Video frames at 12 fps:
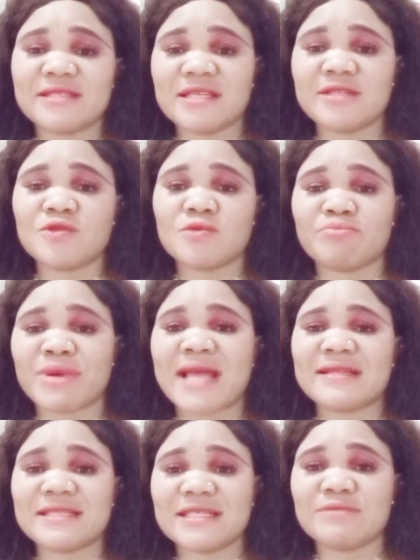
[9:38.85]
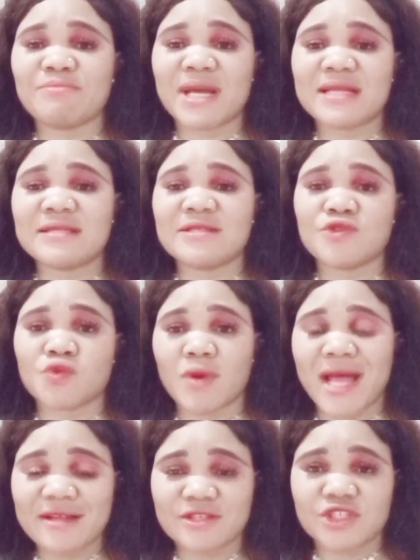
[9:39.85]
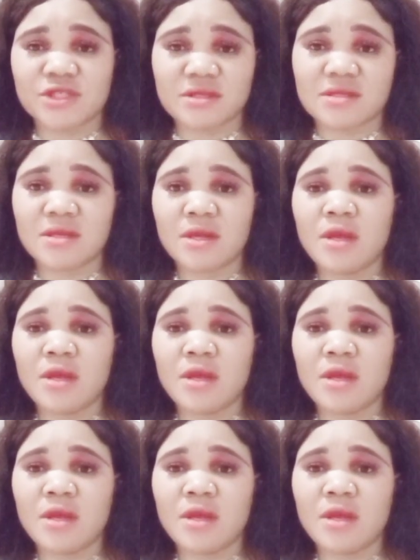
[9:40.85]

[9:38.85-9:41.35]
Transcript: it to ashes.